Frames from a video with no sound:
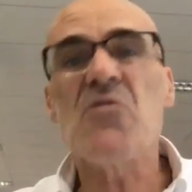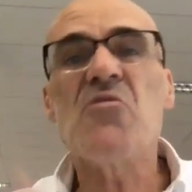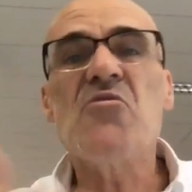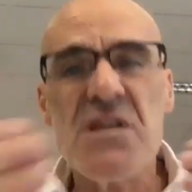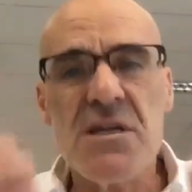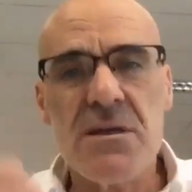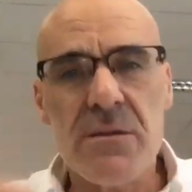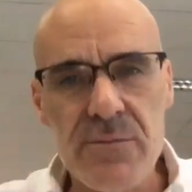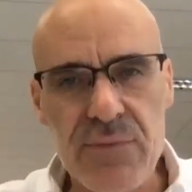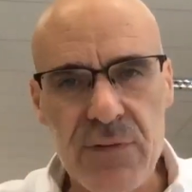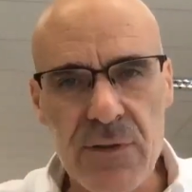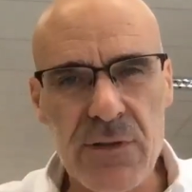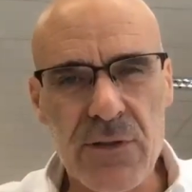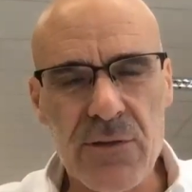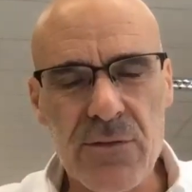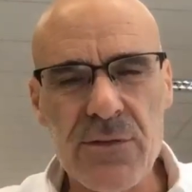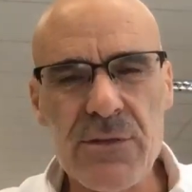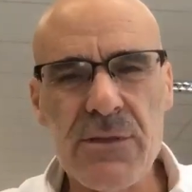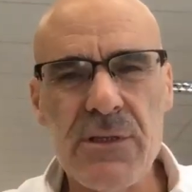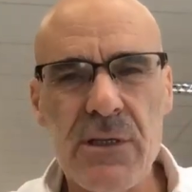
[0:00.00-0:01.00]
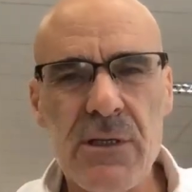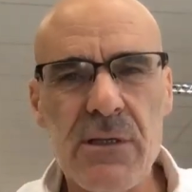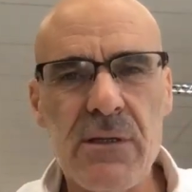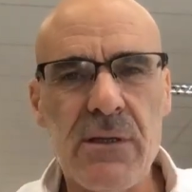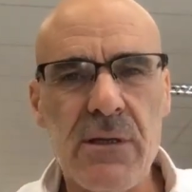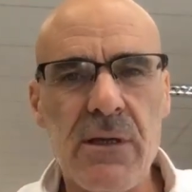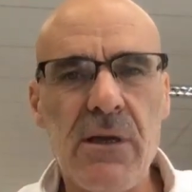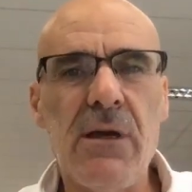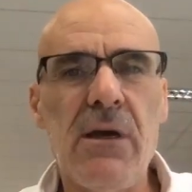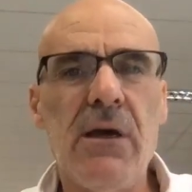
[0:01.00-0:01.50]
reproducing
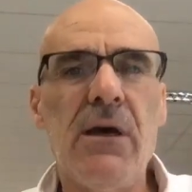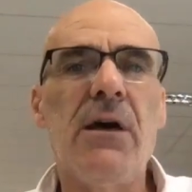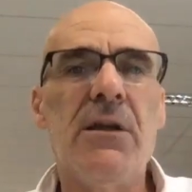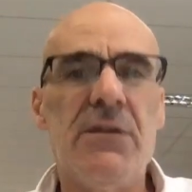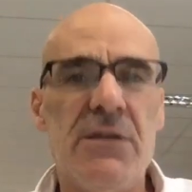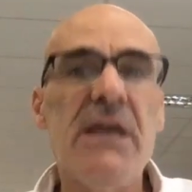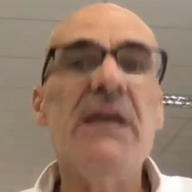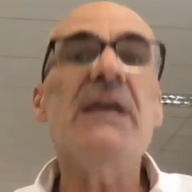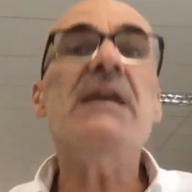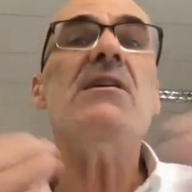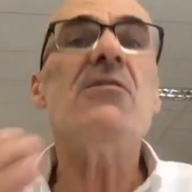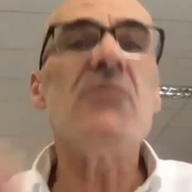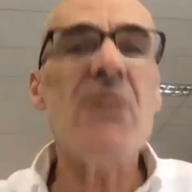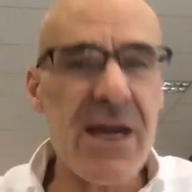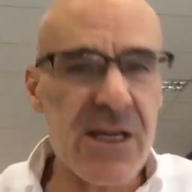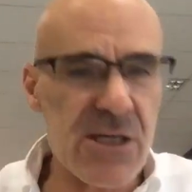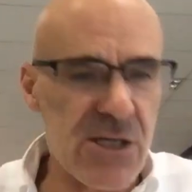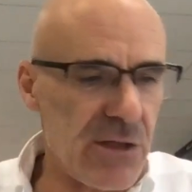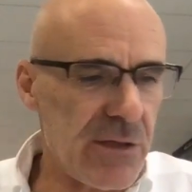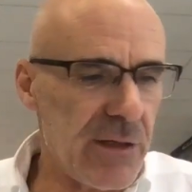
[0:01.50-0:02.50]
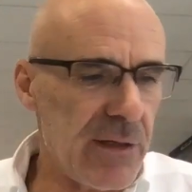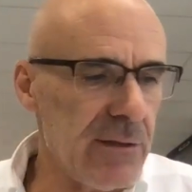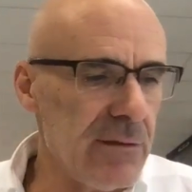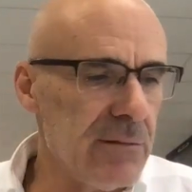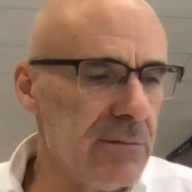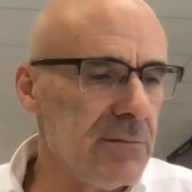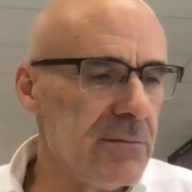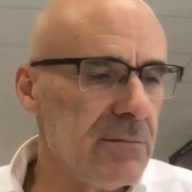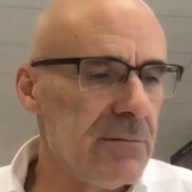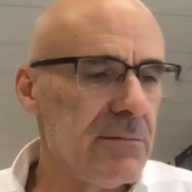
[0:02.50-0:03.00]
an irrational